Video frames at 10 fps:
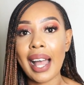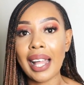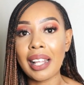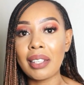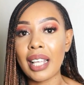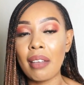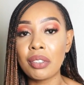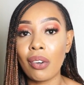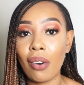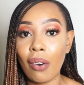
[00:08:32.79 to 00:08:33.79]
other
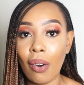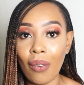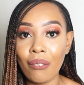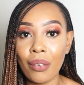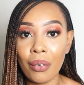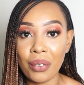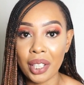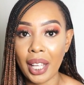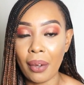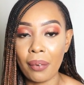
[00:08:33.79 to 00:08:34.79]
types of
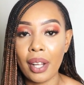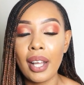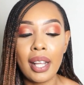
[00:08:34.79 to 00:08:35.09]
glutathione.